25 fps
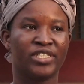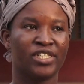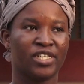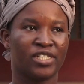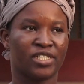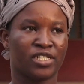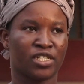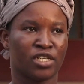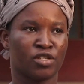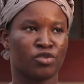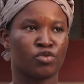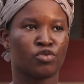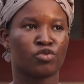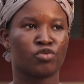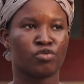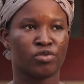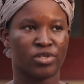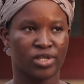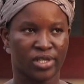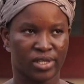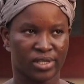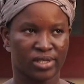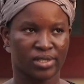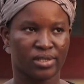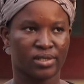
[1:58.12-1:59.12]
JHS2
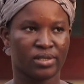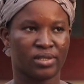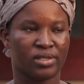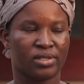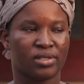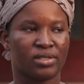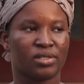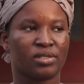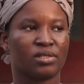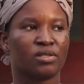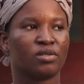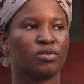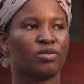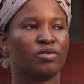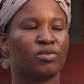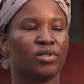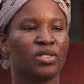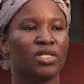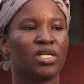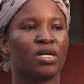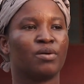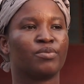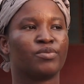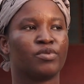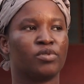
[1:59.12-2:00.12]
yet. It's
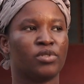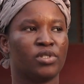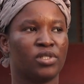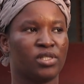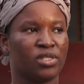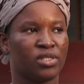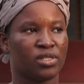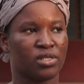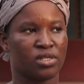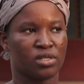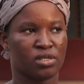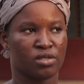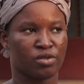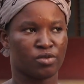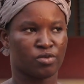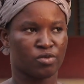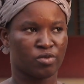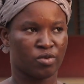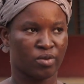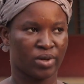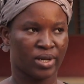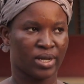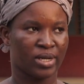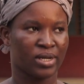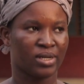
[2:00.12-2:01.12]
only up to
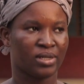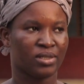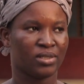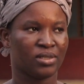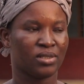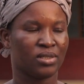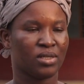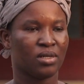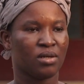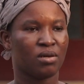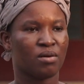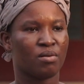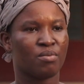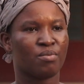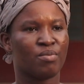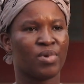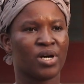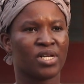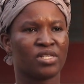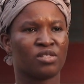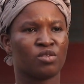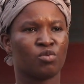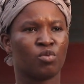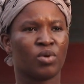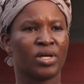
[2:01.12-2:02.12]
JHS1.
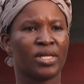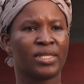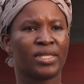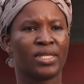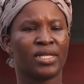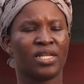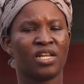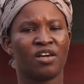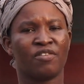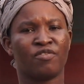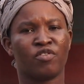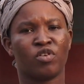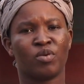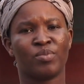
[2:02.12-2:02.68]
But one thing I've